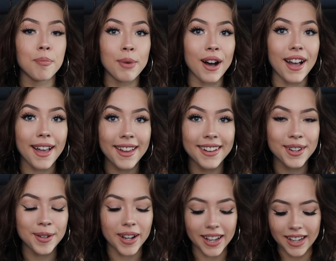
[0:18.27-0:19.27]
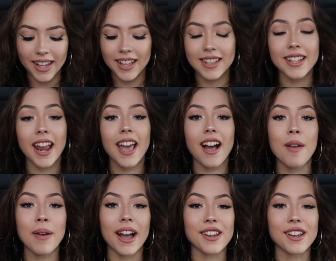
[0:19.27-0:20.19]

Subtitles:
but anyway, today I'm